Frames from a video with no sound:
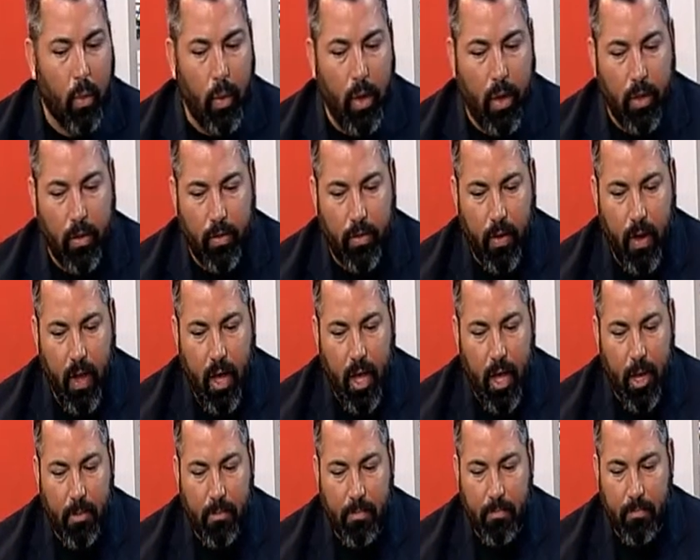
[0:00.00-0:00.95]
We've
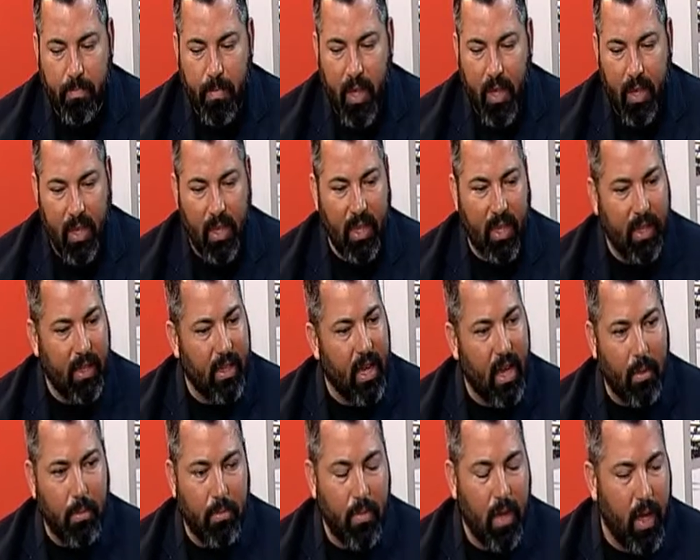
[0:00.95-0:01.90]
um, cleaned
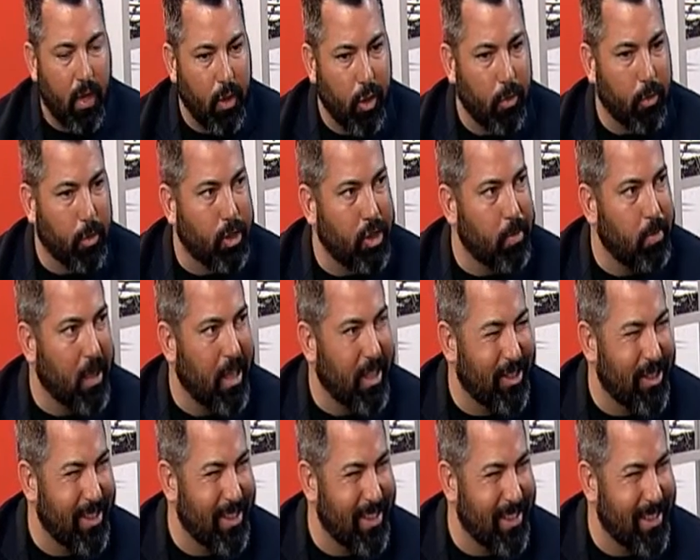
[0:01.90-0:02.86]
up uh, numerous
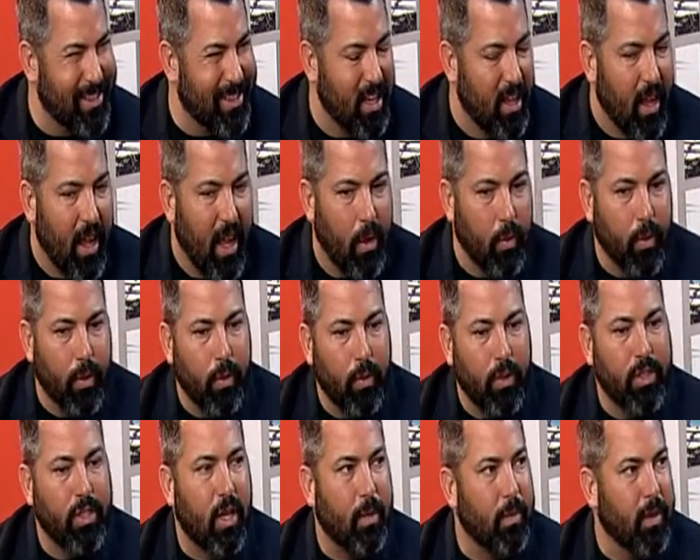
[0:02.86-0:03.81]
beaches, and we're
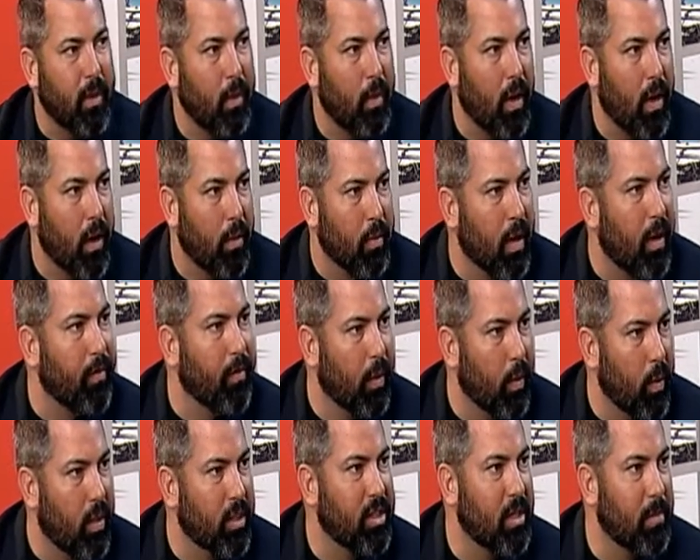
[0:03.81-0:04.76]
doing something uh,
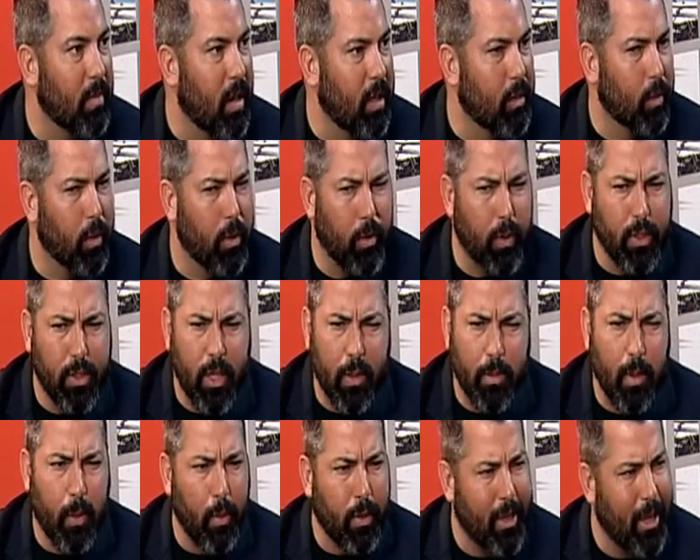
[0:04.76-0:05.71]
roughly once a month. We're doing
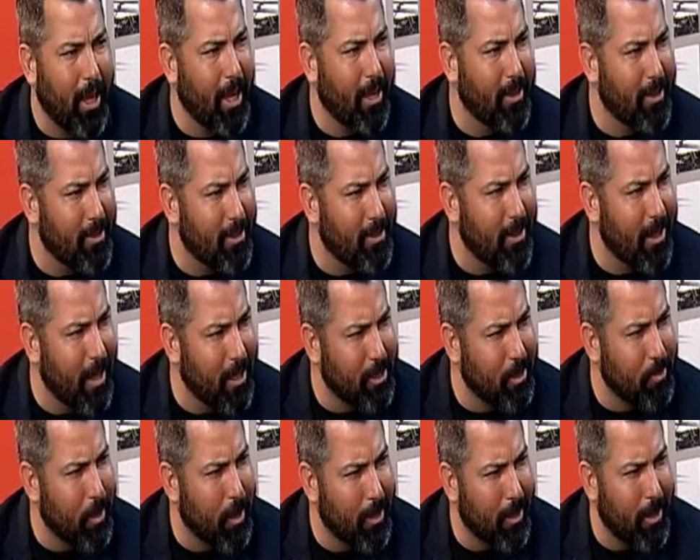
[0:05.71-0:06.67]
something with kittens
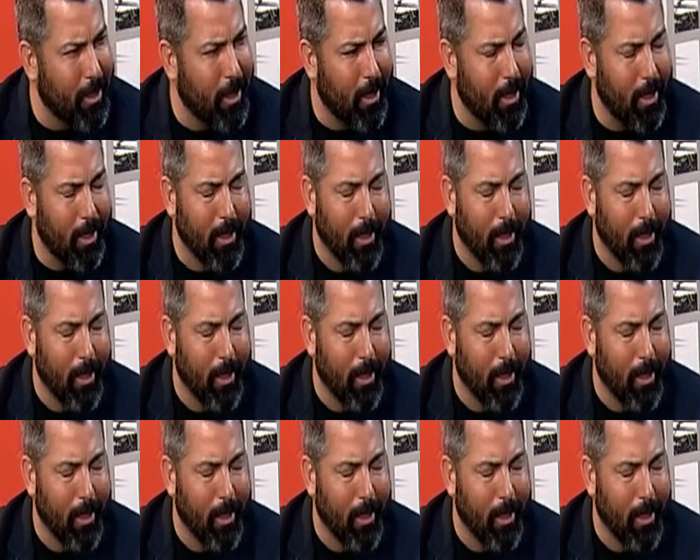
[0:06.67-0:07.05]
next month. Uh,